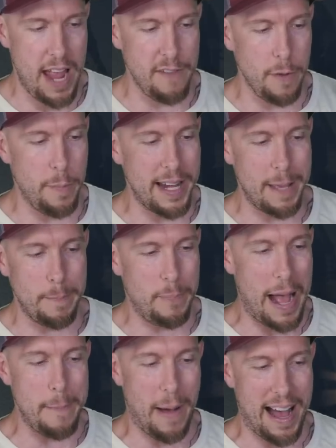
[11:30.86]
Everybody,
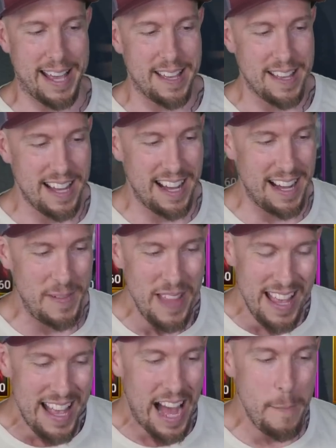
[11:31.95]
bye-bye. Uh,
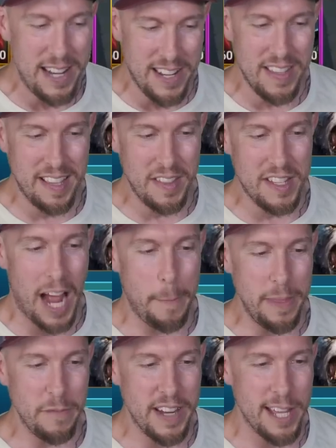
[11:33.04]
I mentioned this at the top of
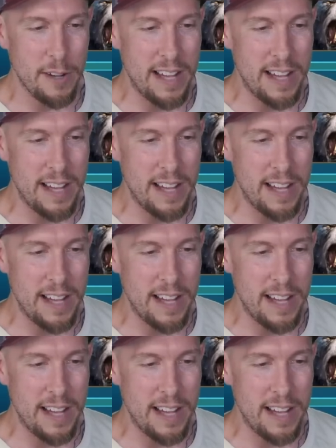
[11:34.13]
the video,